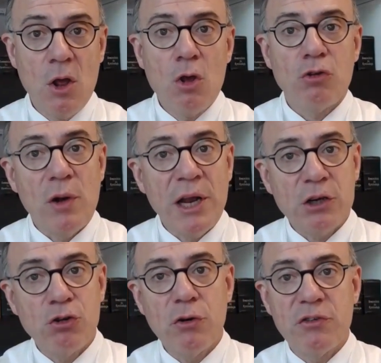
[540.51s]
The
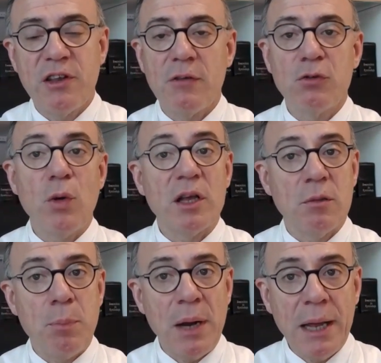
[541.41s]
lecture served to
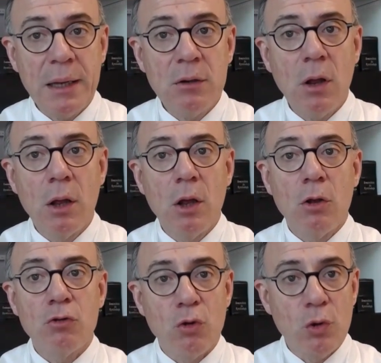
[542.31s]
explain
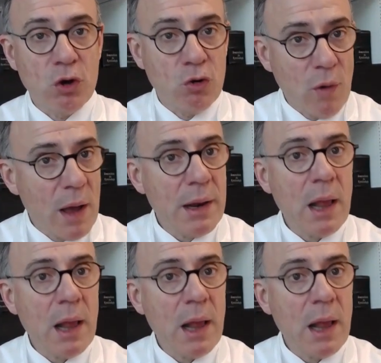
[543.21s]
the required